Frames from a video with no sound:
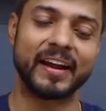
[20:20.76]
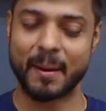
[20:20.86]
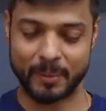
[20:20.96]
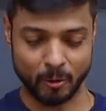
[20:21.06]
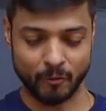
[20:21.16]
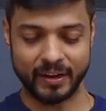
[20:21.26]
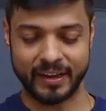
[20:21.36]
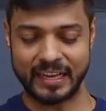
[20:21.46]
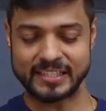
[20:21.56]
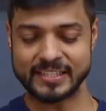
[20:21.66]
happened over here,
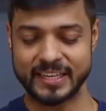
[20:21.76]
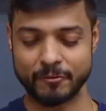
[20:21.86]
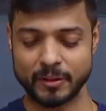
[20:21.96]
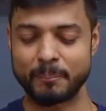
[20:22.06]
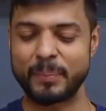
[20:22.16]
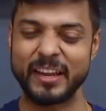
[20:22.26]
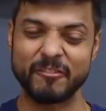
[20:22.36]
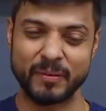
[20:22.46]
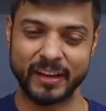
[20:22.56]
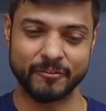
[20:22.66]
I'll just give you the
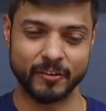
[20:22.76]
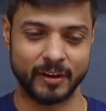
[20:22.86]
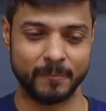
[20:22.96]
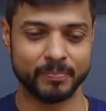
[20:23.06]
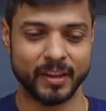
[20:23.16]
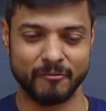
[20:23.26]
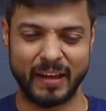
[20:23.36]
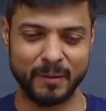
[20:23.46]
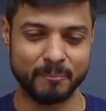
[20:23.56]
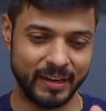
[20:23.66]

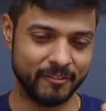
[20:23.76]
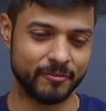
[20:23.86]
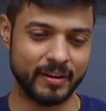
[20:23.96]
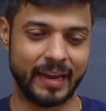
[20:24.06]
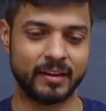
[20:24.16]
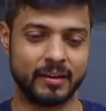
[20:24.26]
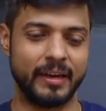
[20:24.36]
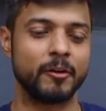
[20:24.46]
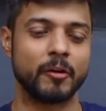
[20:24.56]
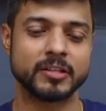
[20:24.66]
very brief like
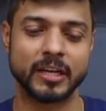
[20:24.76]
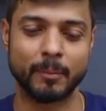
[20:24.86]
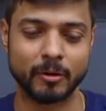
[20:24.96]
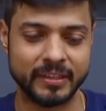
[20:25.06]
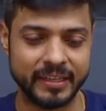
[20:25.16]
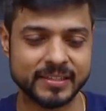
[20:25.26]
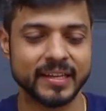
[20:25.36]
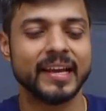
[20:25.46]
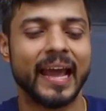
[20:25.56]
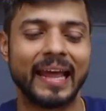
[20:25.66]
introduction about these,
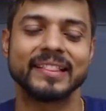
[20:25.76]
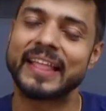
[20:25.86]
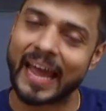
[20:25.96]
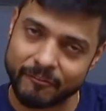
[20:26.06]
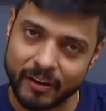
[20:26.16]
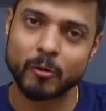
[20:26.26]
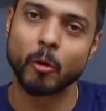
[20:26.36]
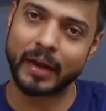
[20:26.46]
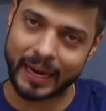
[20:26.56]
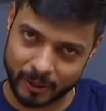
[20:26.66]
and then we'll go
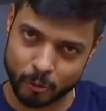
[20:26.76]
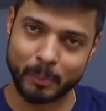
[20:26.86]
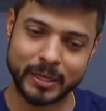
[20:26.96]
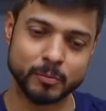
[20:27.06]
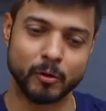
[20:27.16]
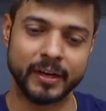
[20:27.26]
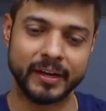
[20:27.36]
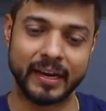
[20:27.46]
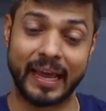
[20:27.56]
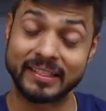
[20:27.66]
like into much more
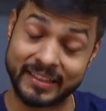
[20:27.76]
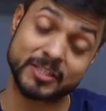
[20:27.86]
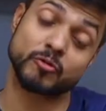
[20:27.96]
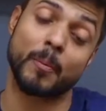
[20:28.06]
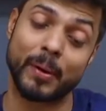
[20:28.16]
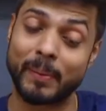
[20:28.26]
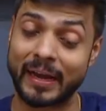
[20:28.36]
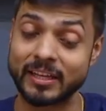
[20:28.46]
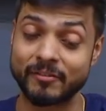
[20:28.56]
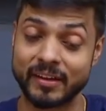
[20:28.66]
detail. And this topic, by
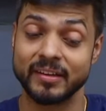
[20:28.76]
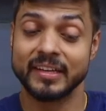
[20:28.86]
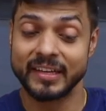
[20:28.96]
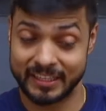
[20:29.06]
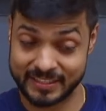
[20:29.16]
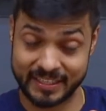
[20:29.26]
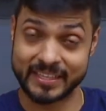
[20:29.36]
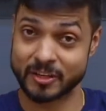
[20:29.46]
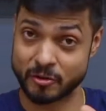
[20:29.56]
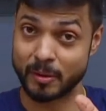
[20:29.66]
the way, is
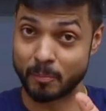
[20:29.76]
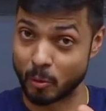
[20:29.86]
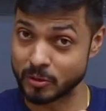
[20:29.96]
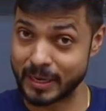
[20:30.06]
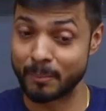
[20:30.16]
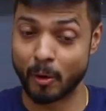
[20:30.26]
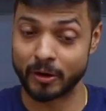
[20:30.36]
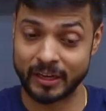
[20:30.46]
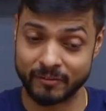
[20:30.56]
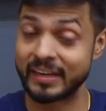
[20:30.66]
actually the most
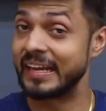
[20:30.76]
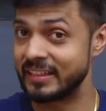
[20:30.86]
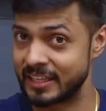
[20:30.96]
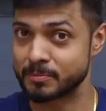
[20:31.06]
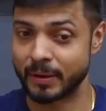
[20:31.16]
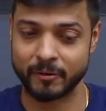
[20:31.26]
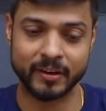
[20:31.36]
important one in this particular